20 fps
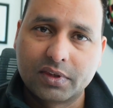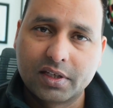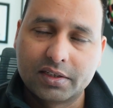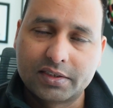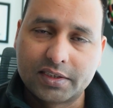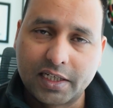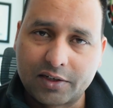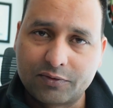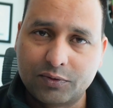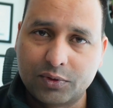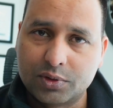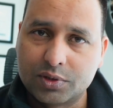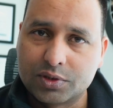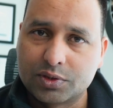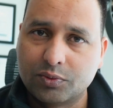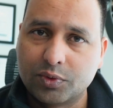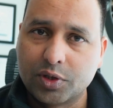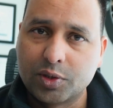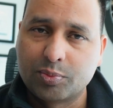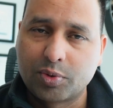TechForce,
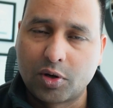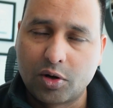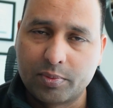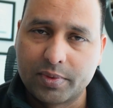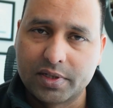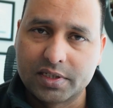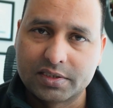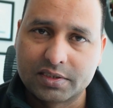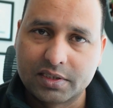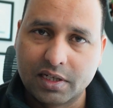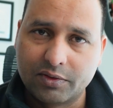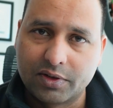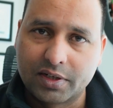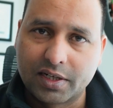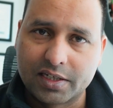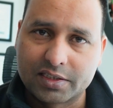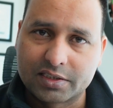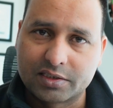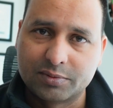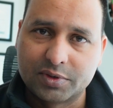we promise our
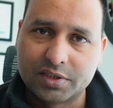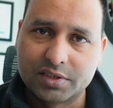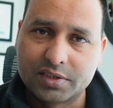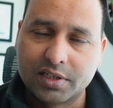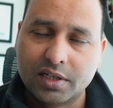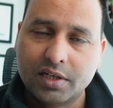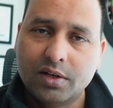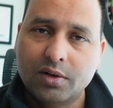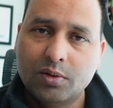customers